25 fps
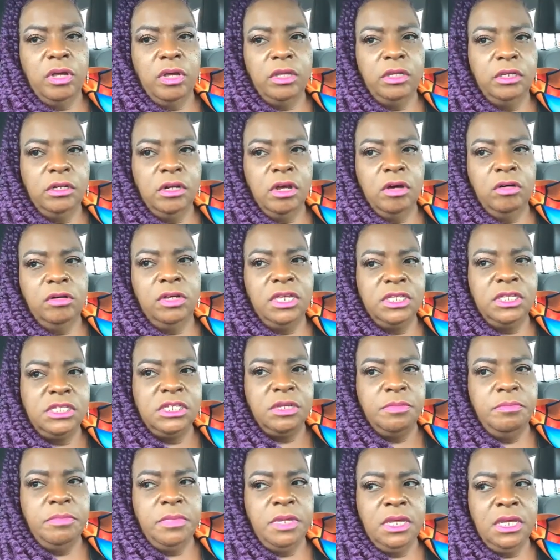you know, it to
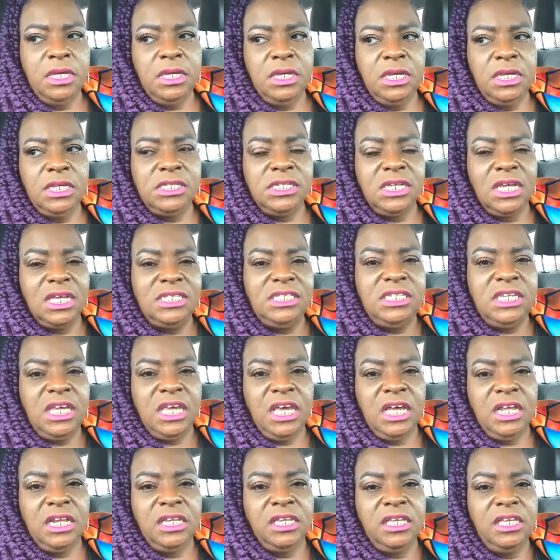me is a
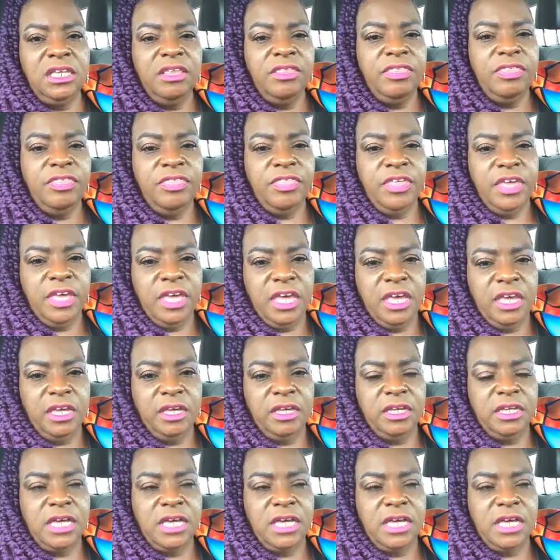daily thing.